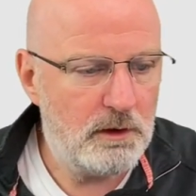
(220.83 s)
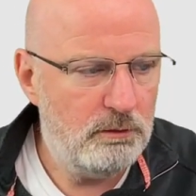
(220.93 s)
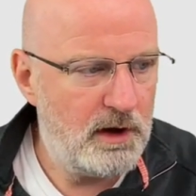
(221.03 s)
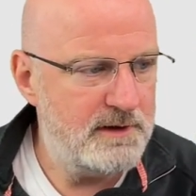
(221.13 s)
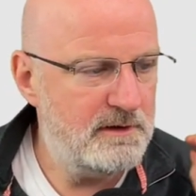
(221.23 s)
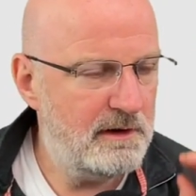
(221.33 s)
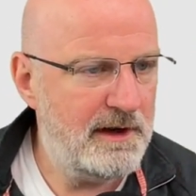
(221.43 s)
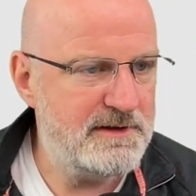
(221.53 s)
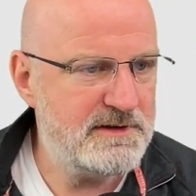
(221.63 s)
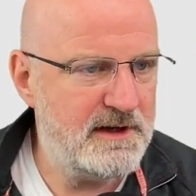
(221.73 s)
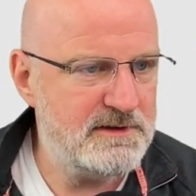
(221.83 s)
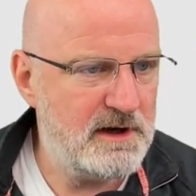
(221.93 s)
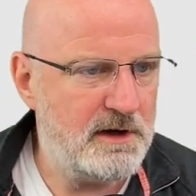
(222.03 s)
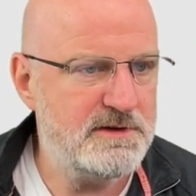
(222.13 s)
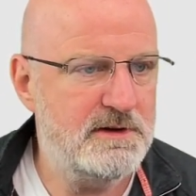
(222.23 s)
Right, let's get
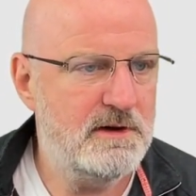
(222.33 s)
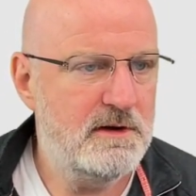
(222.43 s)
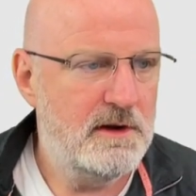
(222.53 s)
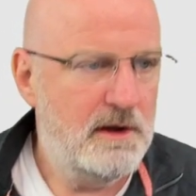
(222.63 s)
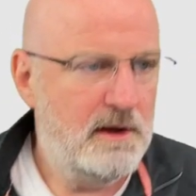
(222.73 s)
started.